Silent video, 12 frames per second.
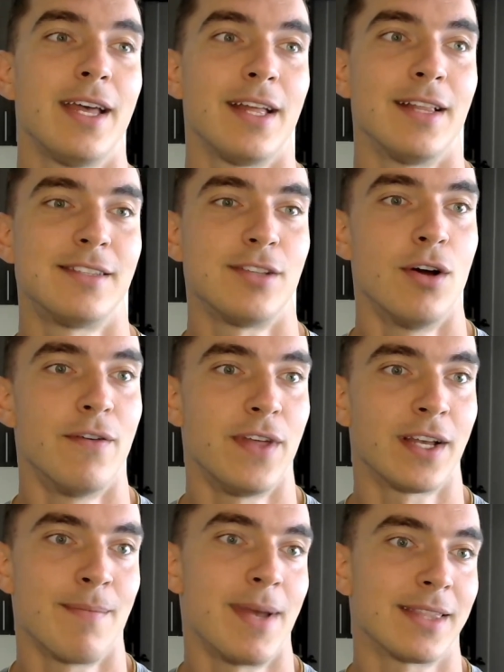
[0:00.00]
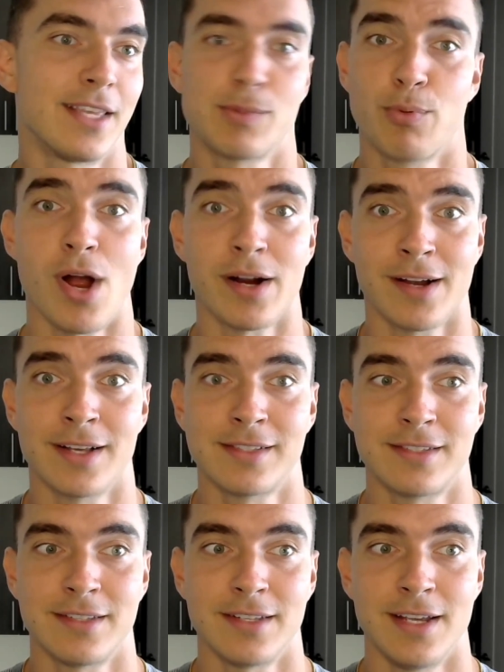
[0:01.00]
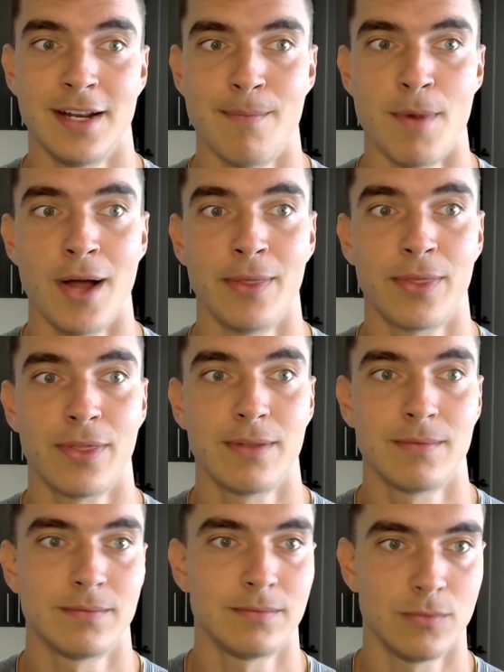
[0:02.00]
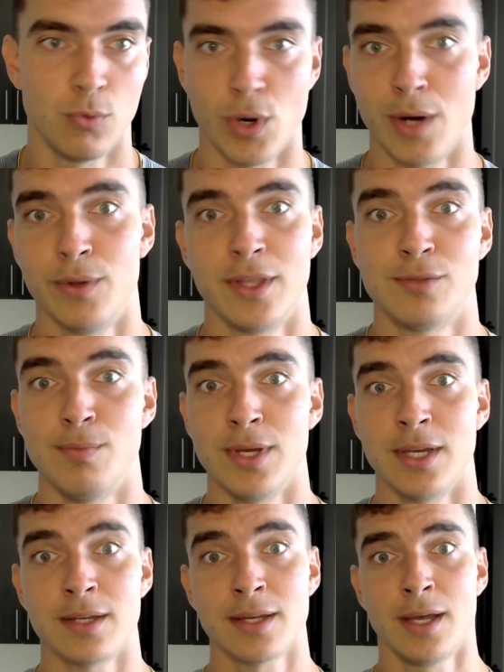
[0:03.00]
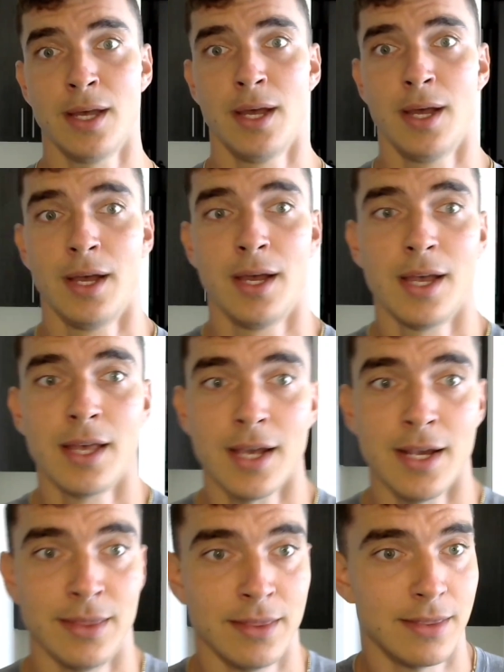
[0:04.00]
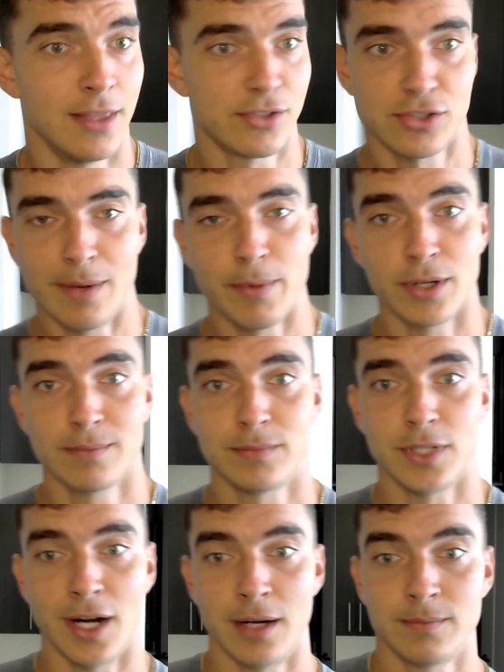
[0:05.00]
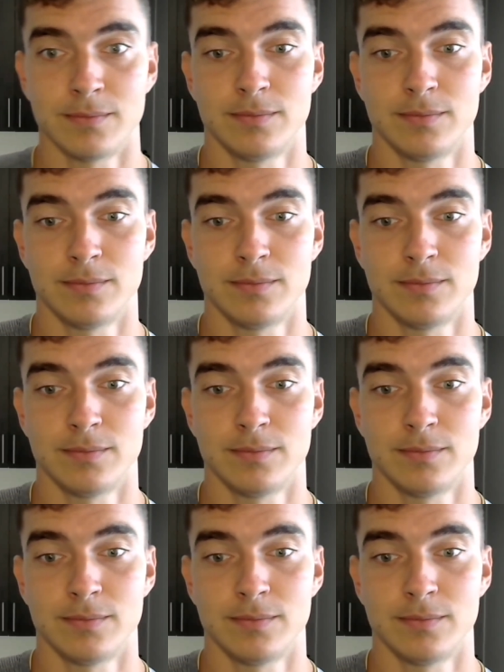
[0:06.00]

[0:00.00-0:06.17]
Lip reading: And so if they can make this progress in a month, where will this be in this summer, you know?